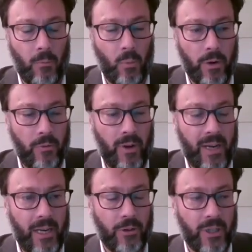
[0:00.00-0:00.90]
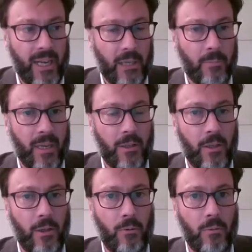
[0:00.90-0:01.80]
And one of the really interesting aspects
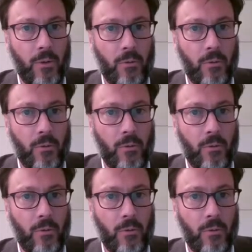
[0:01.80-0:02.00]
that you